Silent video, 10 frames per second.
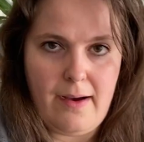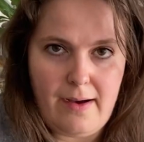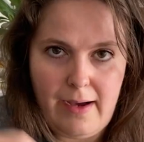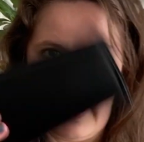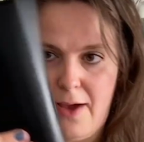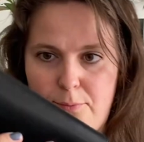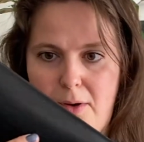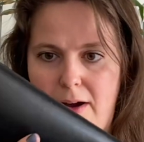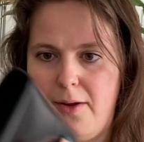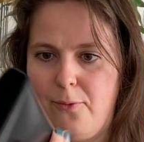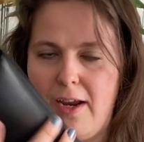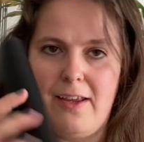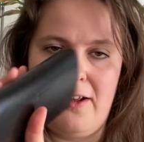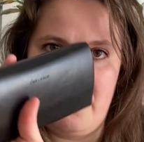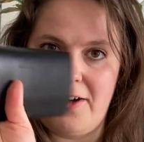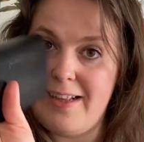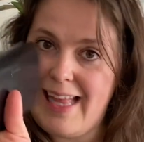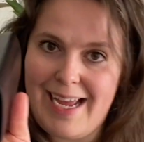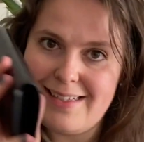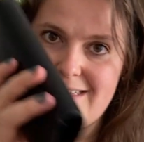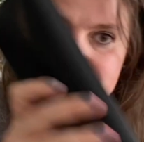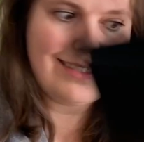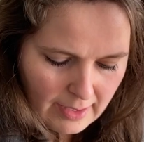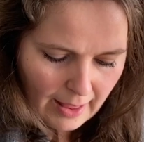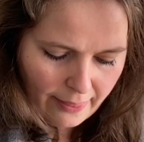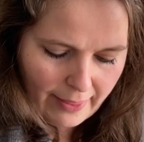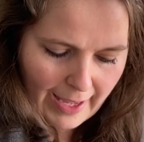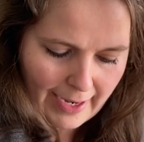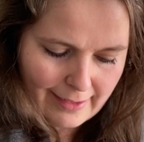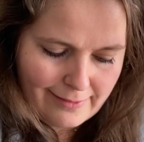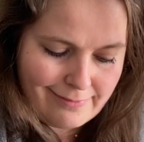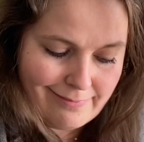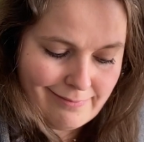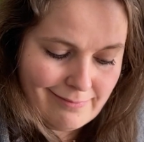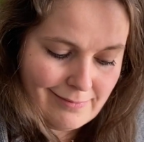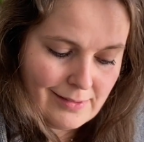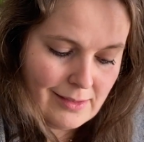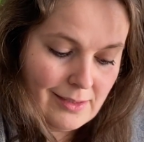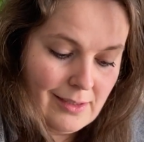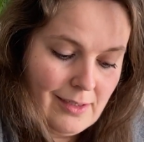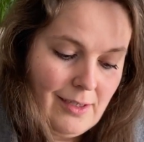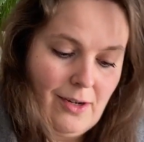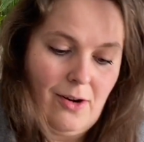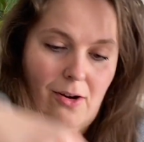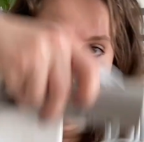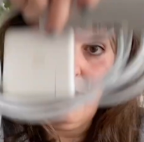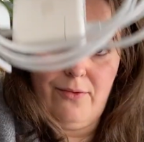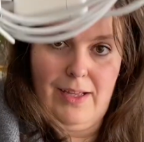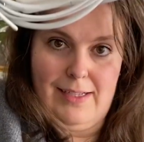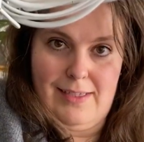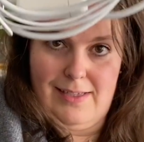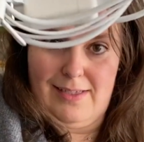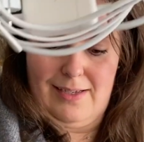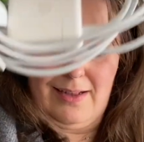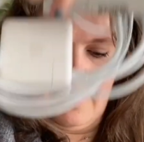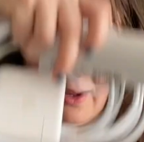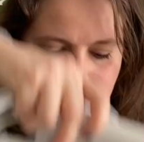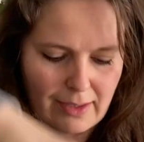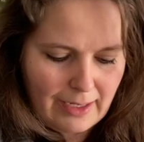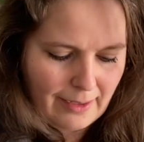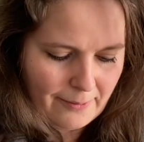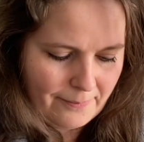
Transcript: I have my regular glasses and then all of this lovely